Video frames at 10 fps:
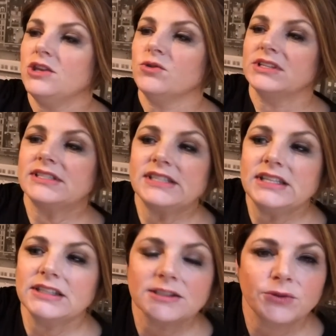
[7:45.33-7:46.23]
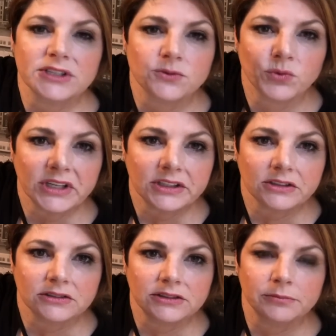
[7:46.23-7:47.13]
You can see this one is
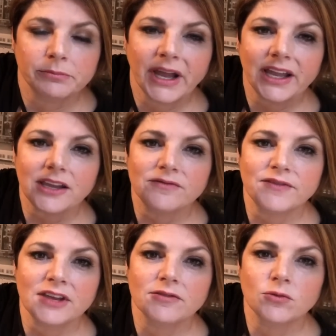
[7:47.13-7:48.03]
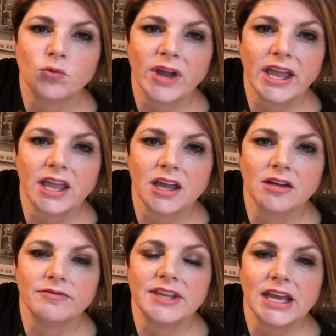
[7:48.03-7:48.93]
wrinkled. My favorite way
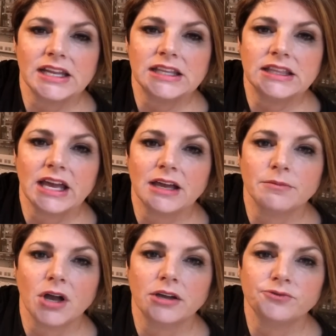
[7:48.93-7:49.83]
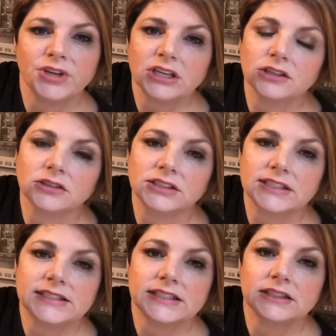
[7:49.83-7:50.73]
of getting them unwrinkled
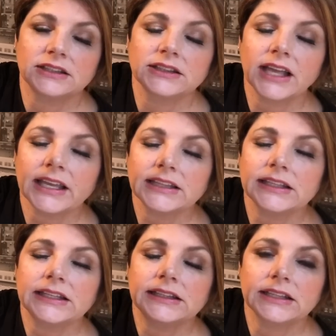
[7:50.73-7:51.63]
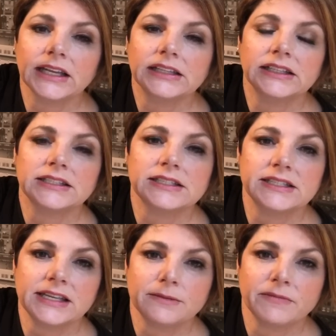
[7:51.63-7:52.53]
is to lightly
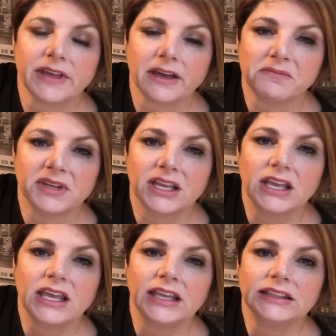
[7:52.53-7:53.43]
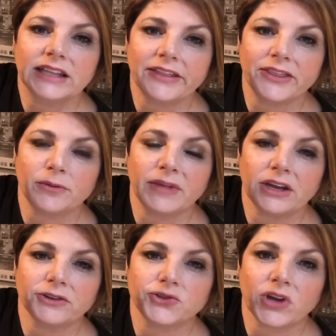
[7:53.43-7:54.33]
steam them and let them
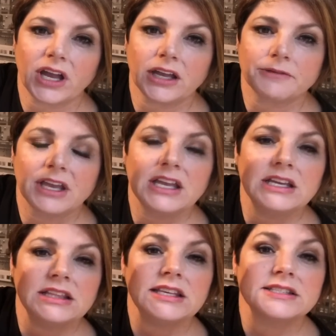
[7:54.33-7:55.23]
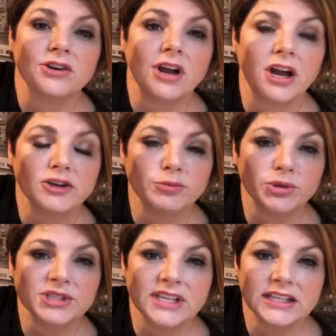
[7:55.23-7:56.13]
air dry. These are
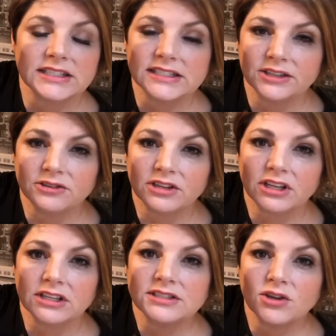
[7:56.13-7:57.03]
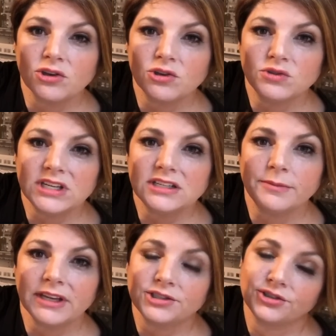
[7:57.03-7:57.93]
100% silk, so you need to
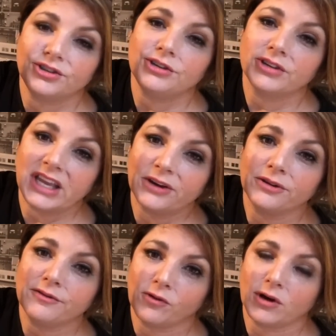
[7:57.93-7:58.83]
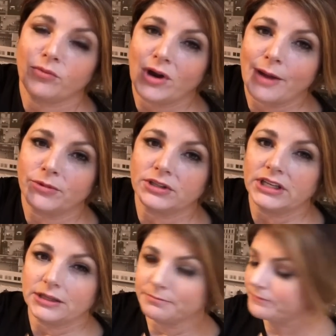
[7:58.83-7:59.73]
make sure you're caring for it
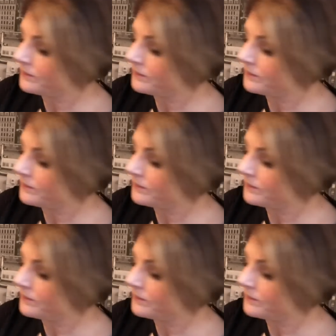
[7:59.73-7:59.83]
properly.